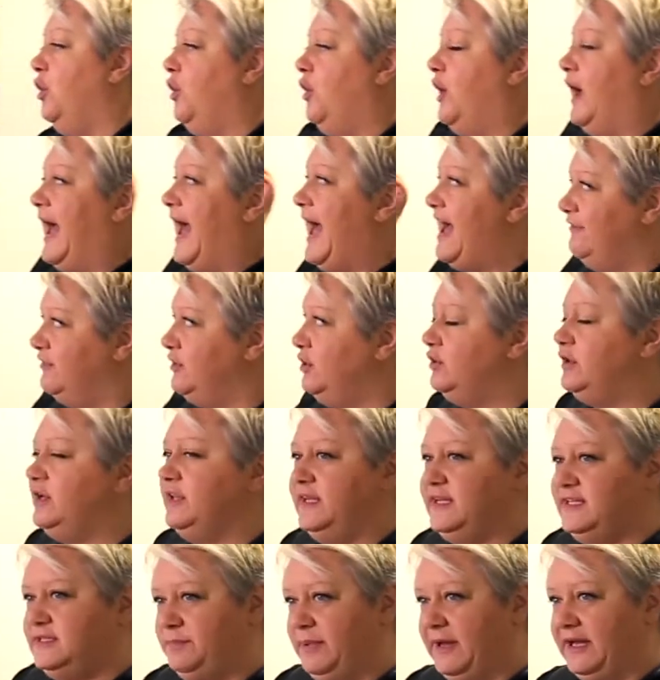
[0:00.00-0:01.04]
Have a look at
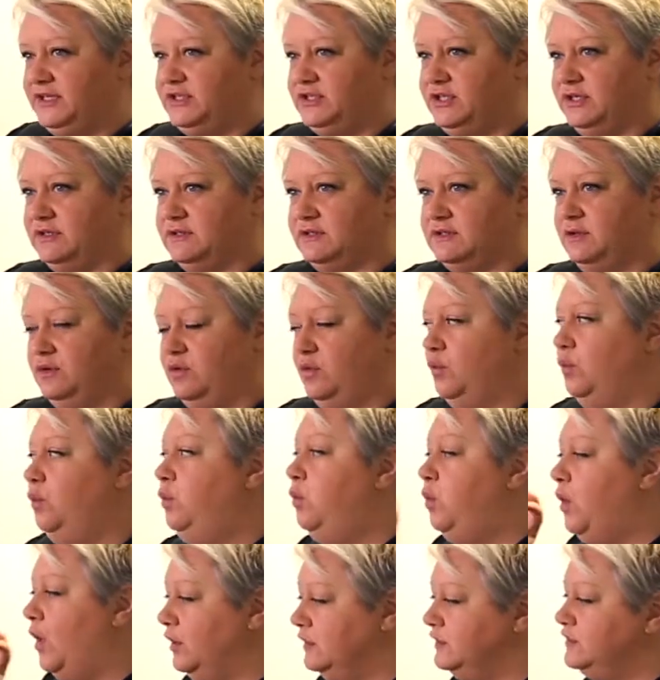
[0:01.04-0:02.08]
these pictures.
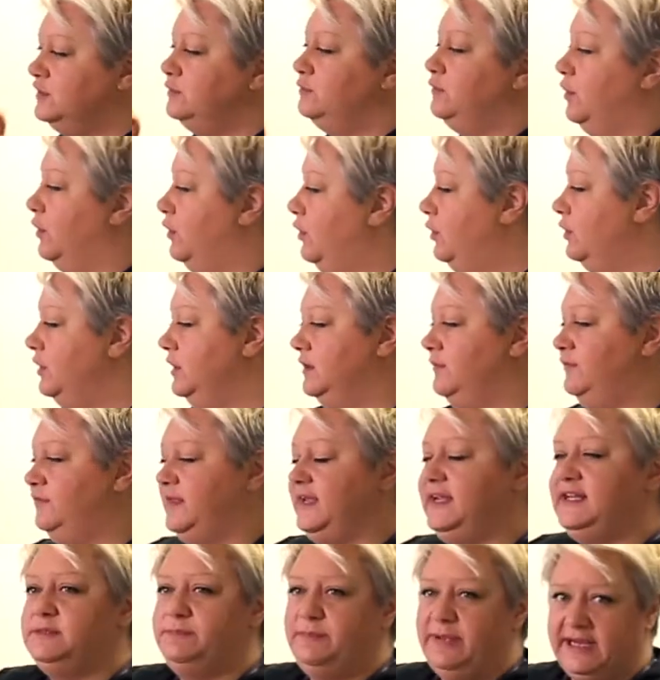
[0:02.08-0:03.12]
What do all of
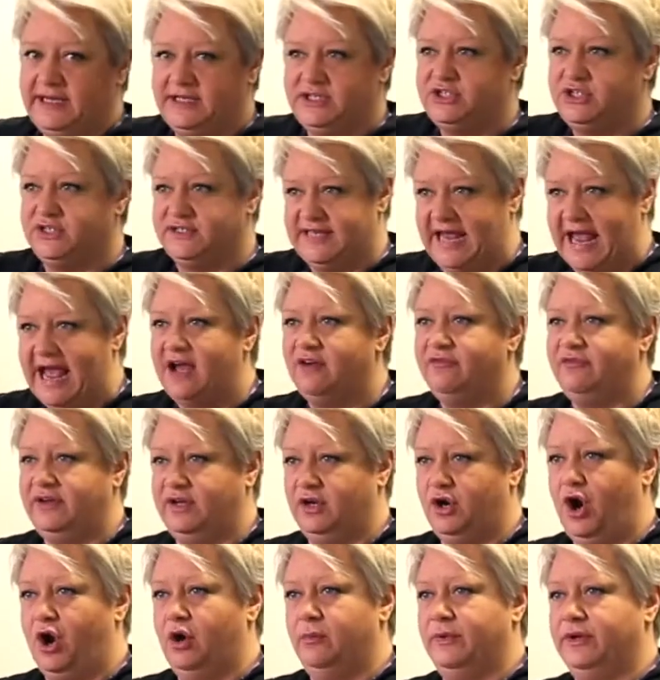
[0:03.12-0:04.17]
these pictures have in
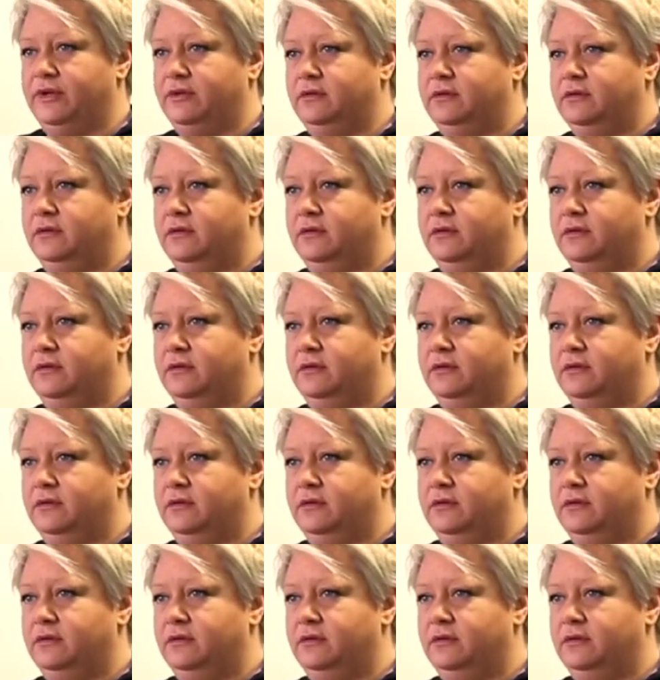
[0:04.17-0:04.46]
common?